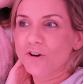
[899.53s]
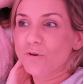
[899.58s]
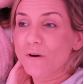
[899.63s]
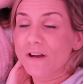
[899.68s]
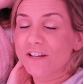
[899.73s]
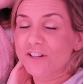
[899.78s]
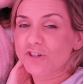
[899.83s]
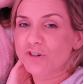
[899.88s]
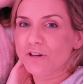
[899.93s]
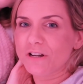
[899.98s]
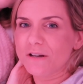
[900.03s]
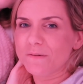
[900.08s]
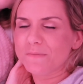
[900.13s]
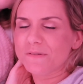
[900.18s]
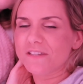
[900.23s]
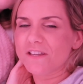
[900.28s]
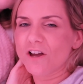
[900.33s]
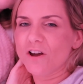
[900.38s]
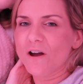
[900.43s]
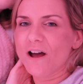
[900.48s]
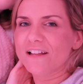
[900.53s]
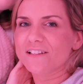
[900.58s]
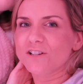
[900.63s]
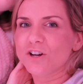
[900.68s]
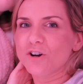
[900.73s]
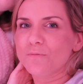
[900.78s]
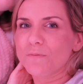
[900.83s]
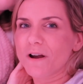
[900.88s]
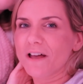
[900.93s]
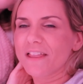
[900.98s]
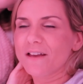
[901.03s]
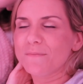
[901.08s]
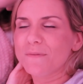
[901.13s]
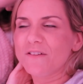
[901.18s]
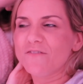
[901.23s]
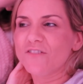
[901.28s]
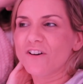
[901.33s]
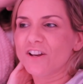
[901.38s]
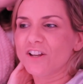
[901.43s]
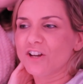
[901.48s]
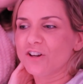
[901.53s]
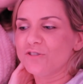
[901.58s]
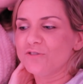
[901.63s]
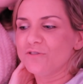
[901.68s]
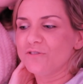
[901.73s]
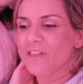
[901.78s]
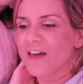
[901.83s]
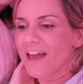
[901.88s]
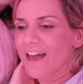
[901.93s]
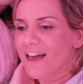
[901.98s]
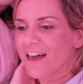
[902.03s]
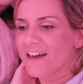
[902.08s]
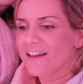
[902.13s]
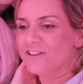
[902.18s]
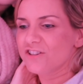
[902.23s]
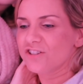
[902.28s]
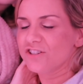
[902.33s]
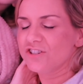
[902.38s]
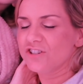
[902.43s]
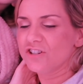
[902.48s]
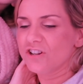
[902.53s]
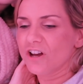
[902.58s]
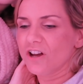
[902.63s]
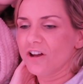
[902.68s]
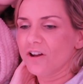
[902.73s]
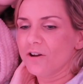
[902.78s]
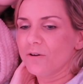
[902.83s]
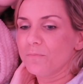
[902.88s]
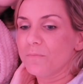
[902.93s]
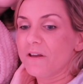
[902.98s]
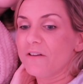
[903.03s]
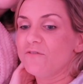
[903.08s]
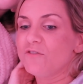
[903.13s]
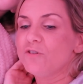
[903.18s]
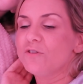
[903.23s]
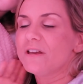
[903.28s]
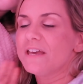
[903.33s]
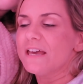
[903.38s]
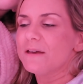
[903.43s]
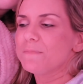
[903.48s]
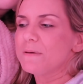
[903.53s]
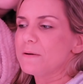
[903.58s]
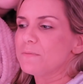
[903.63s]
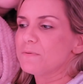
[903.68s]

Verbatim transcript: quick trip, so I told yeah. Bryleigh it'd be fun to go do that. Just, you know, if you get